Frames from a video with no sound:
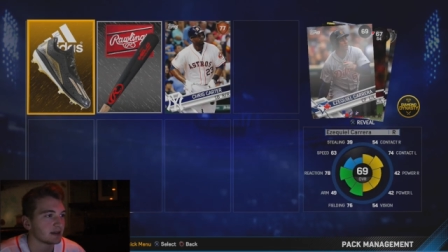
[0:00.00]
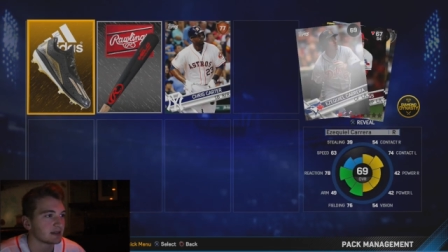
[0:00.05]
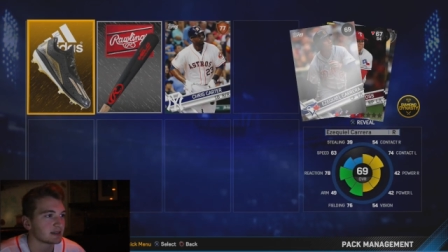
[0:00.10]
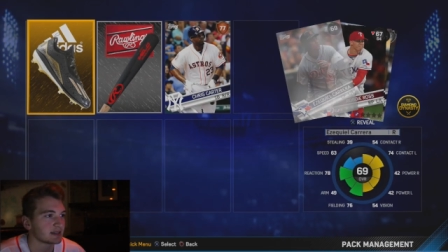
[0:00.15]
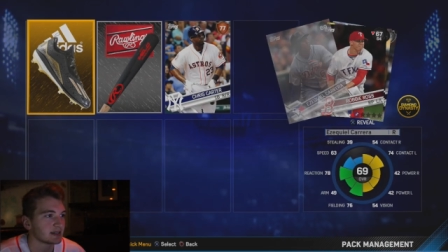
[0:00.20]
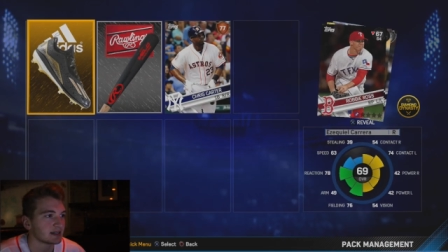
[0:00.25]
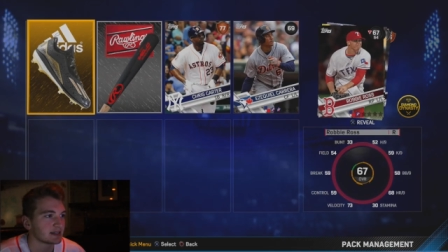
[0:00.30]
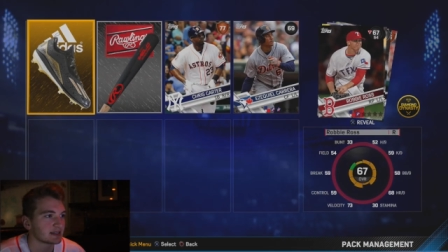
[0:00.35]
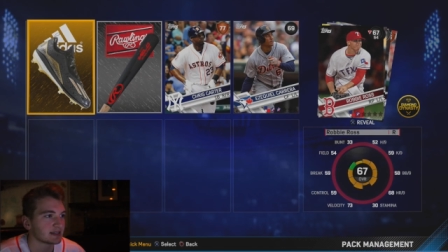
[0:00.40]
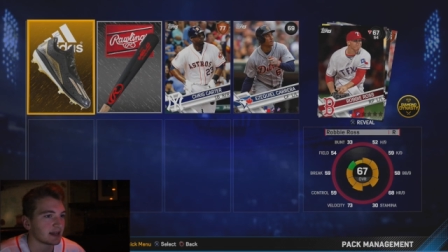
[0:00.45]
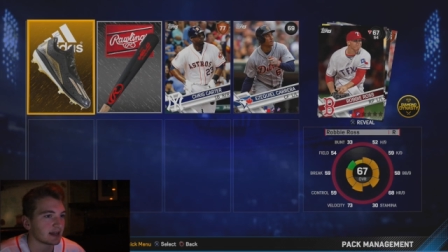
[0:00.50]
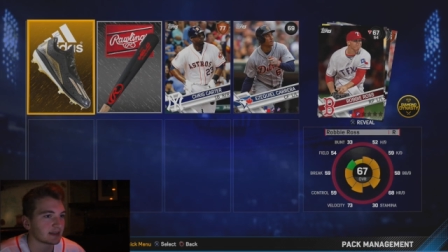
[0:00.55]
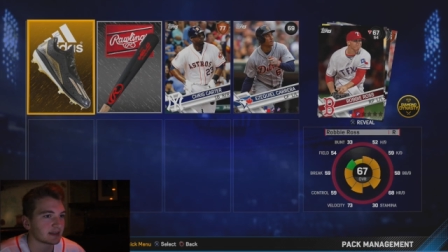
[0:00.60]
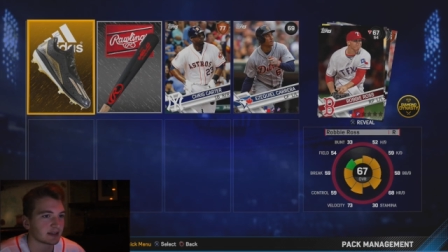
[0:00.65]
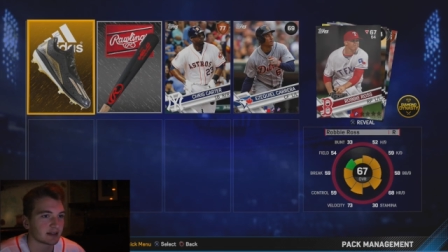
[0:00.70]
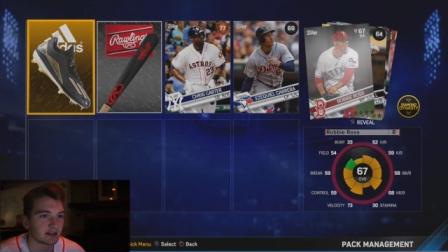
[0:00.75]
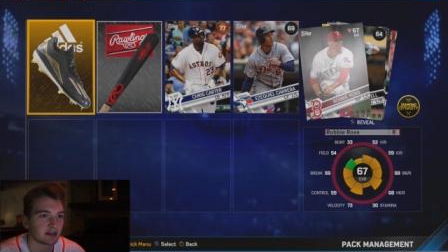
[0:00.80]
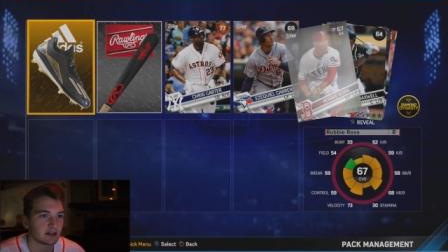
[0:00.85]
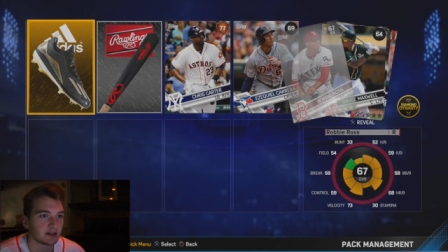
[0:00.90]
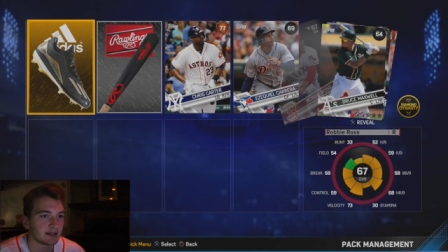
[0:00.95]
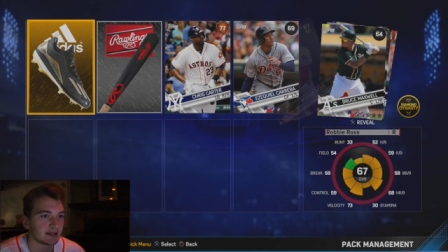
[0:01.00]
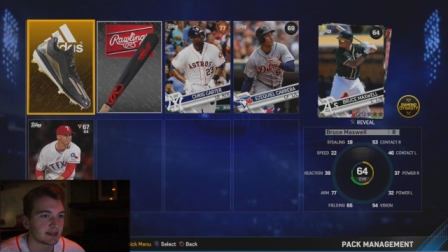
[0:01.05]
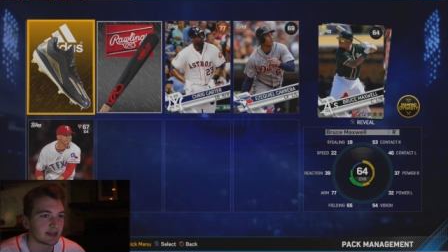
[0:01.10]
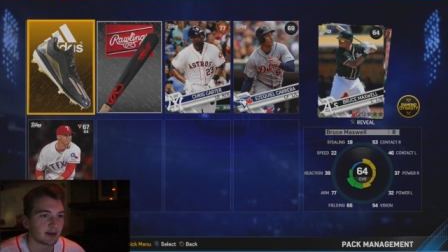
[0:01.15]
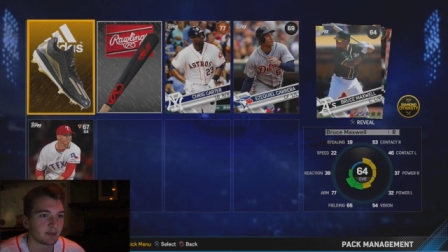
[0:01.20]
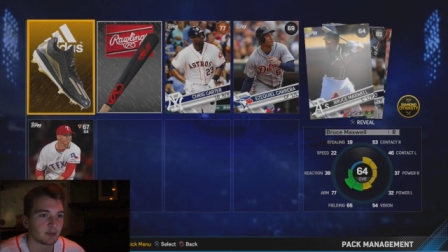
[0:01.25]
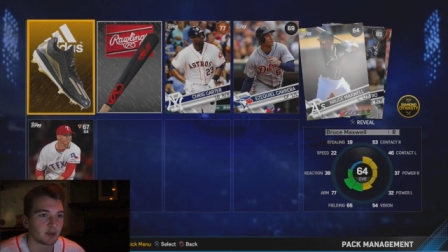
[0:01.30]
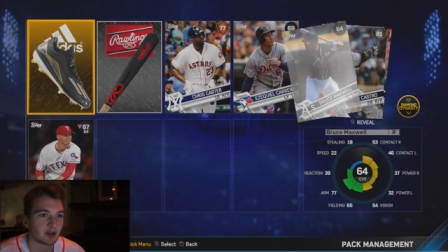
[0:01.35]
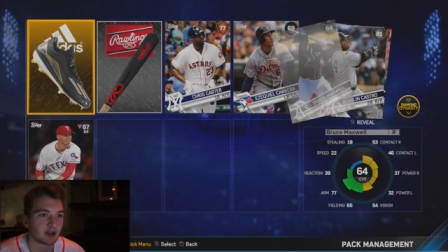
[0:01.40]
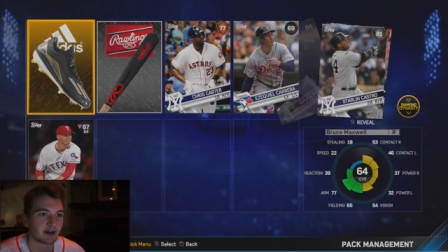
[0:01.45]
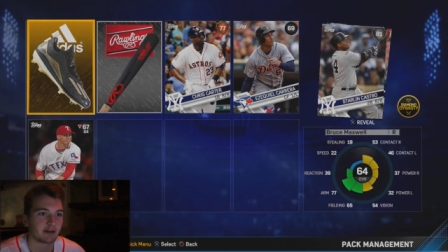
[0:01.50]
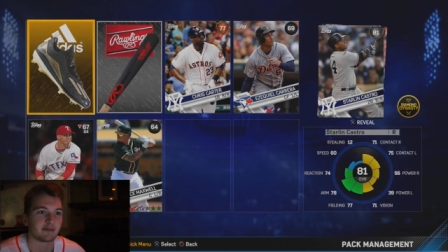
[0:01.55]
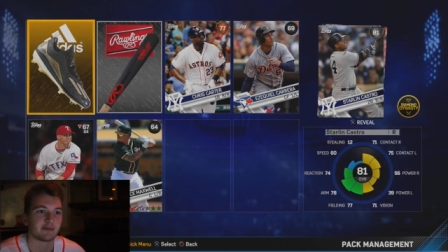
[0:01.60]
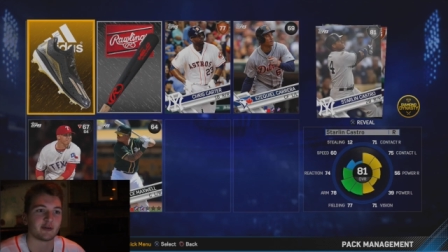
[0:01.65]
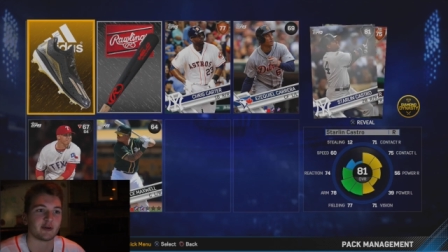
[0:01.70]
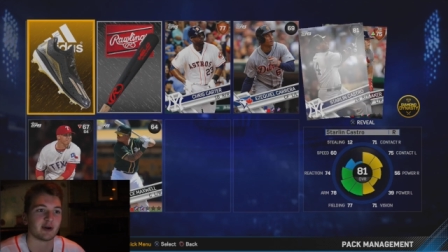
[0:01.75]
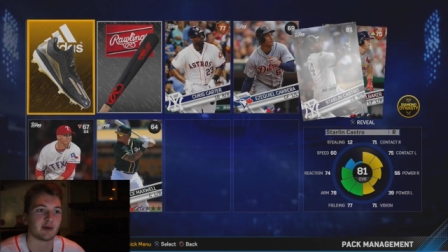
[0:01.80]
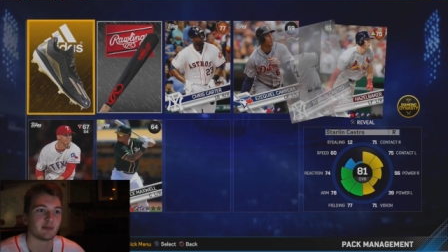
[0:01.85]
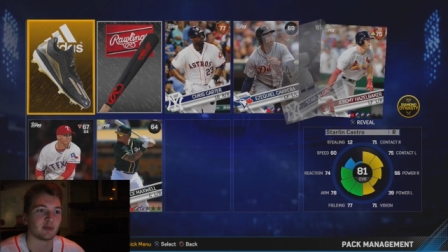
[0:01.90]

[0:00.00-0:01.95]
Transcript: See, it's not the cleat that I'm looking for.